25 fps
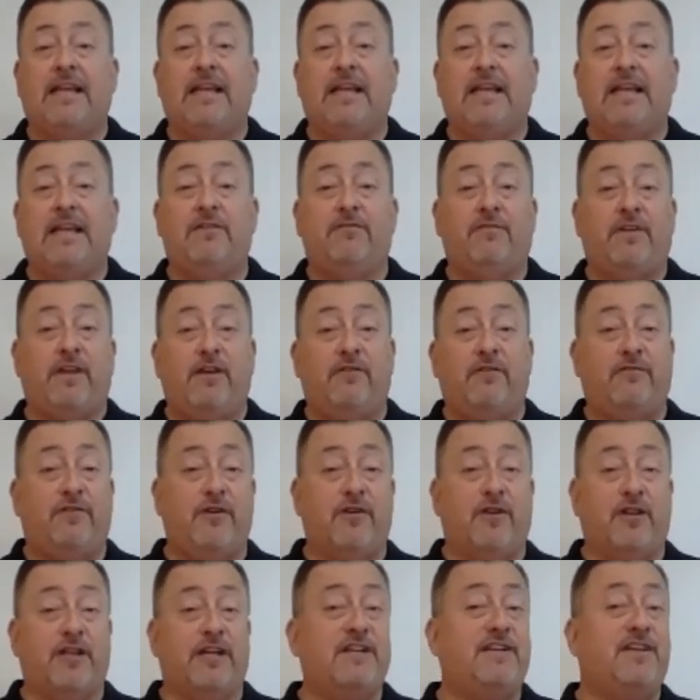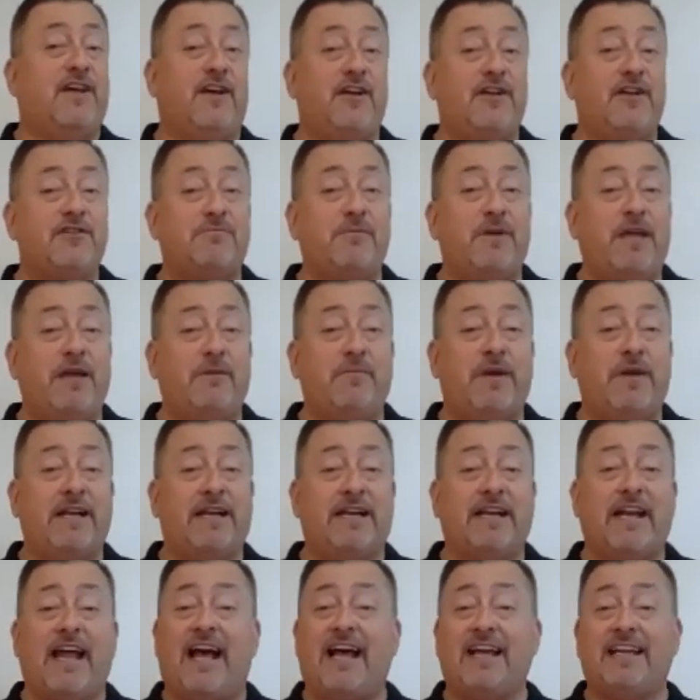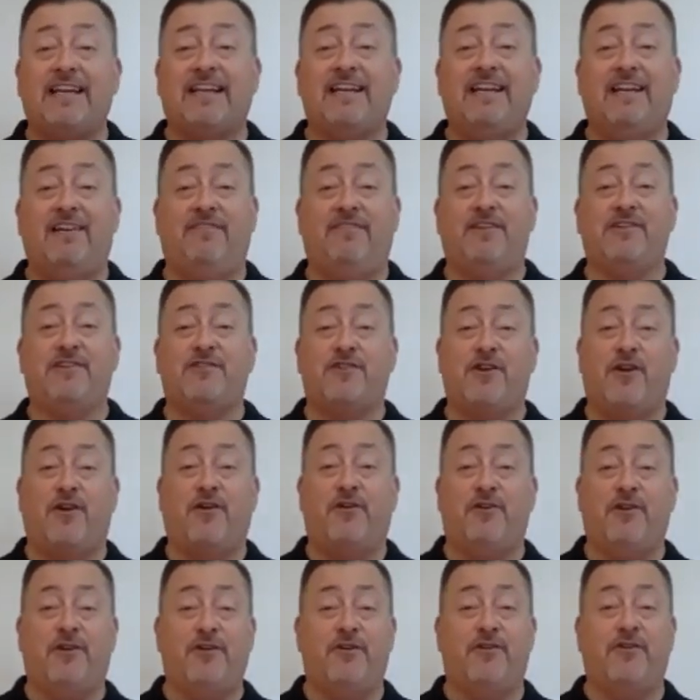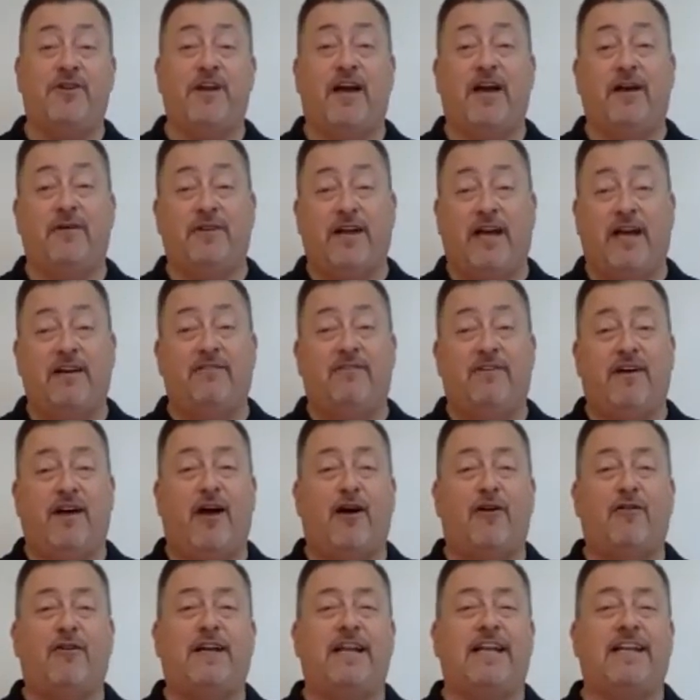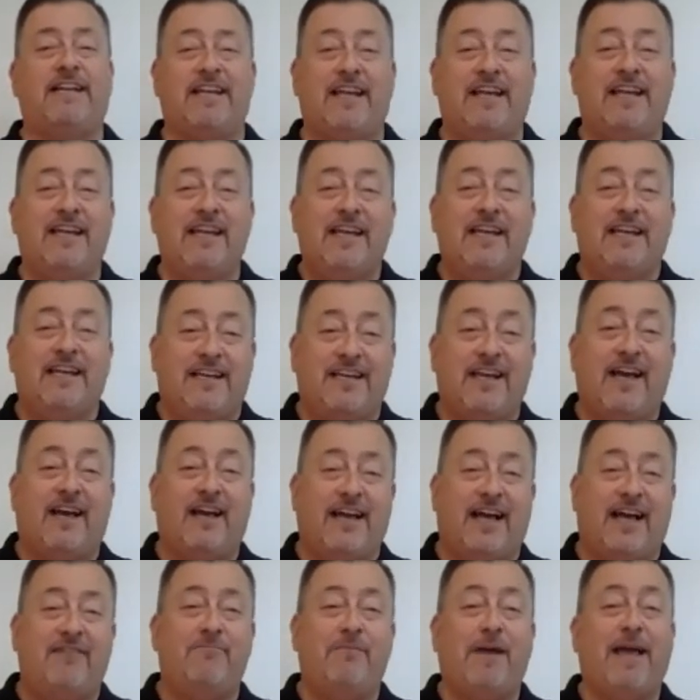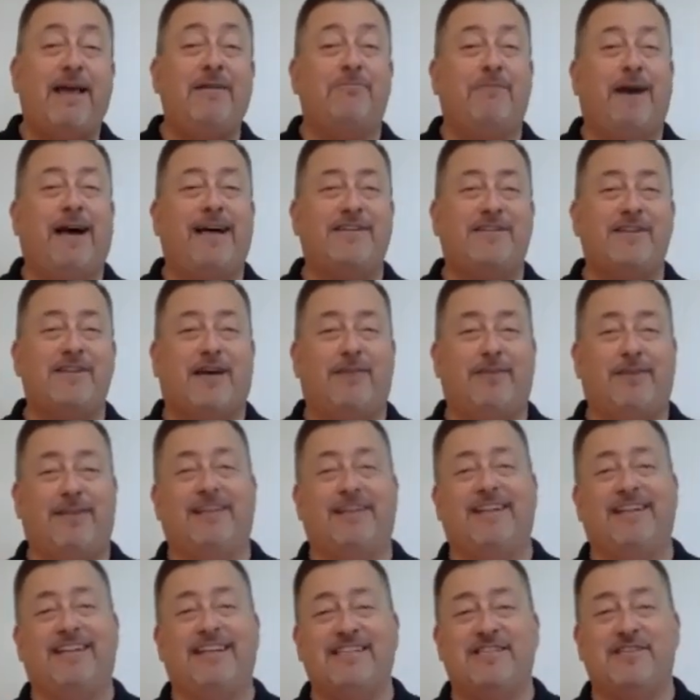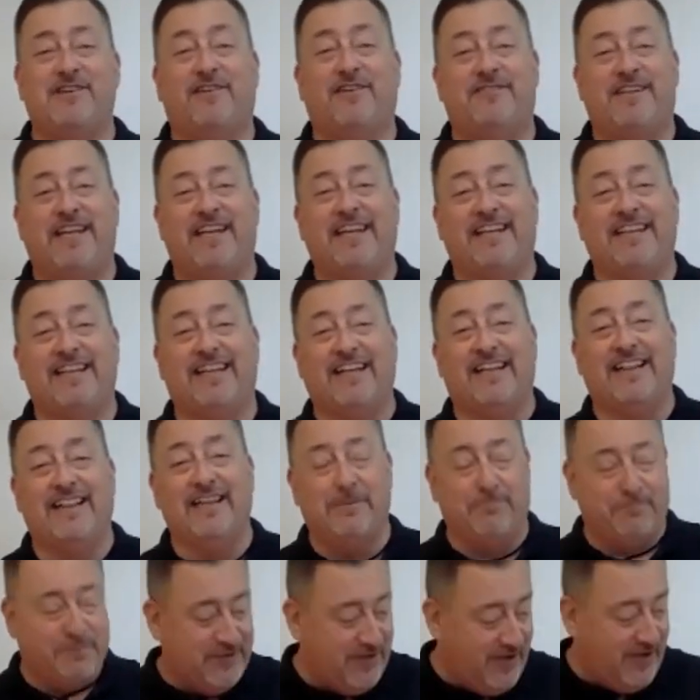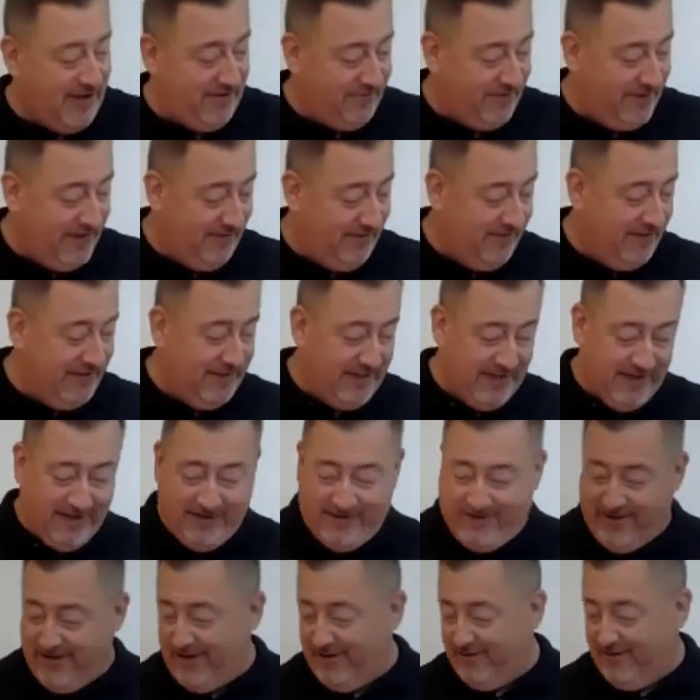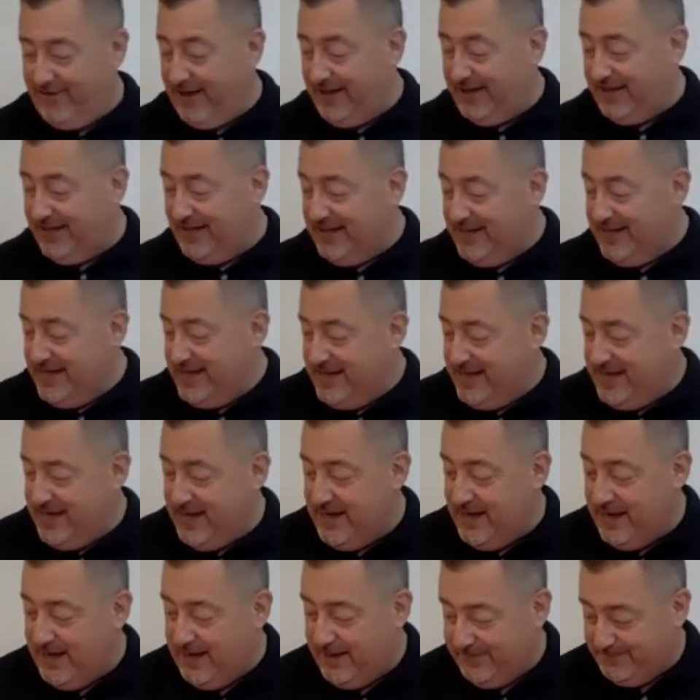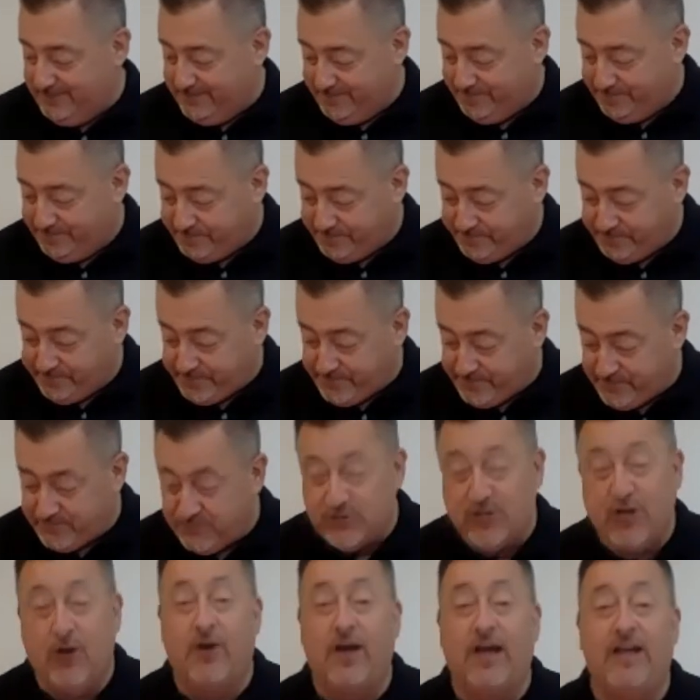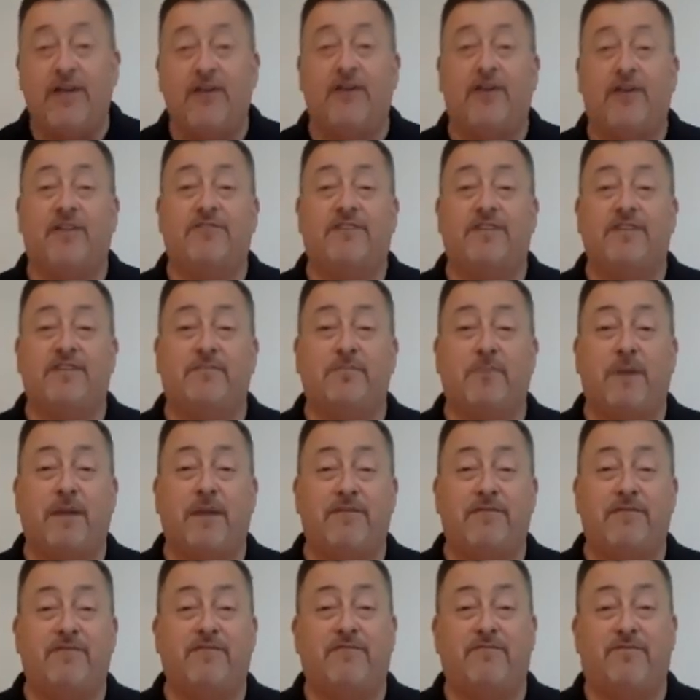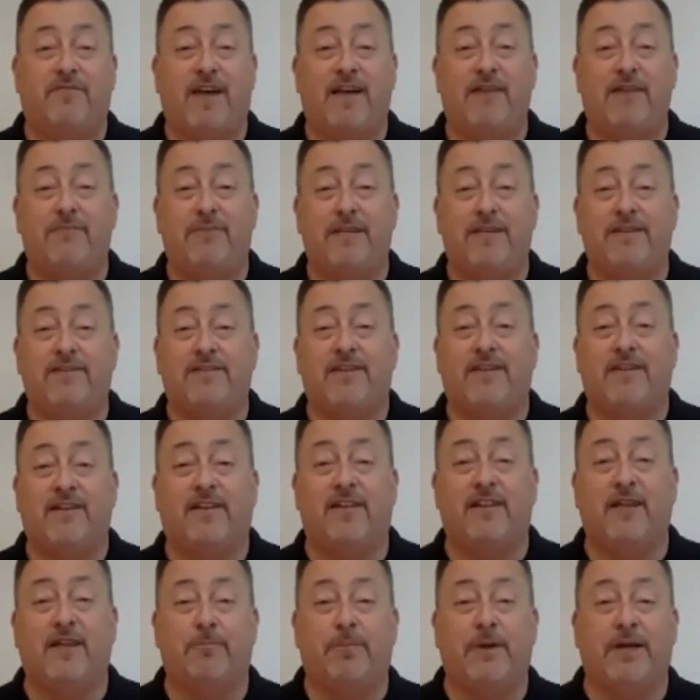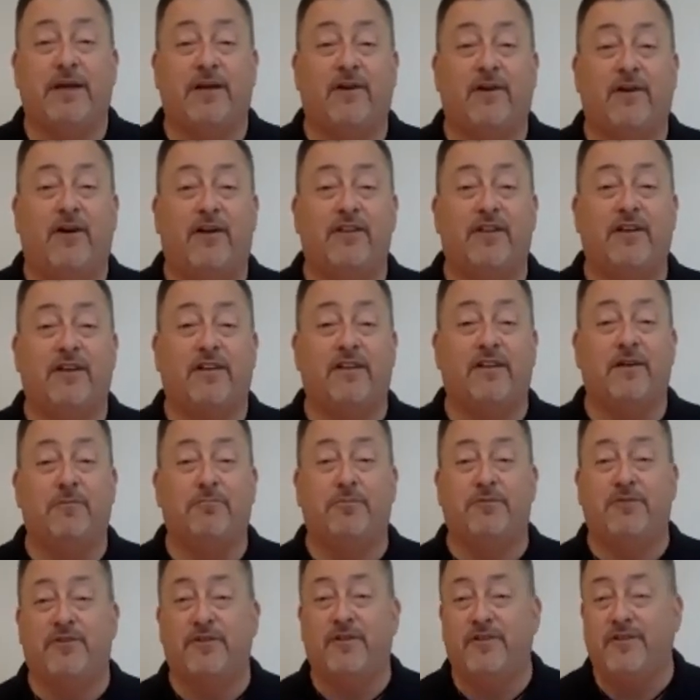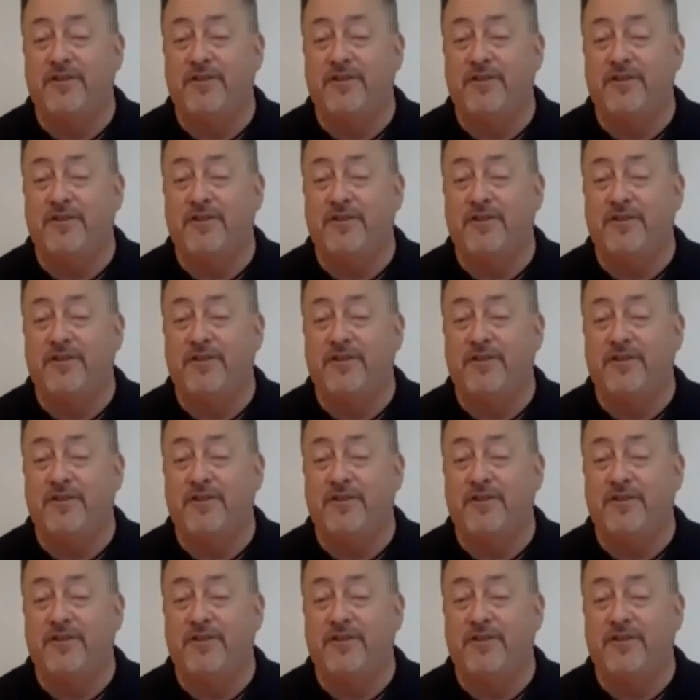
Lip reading: if you'll indulge me a minute, I can even show you now. I've made my job a little easier. I've taken the clips off and everything already. So I don't have to spend 5 minutes unclipping all the clips.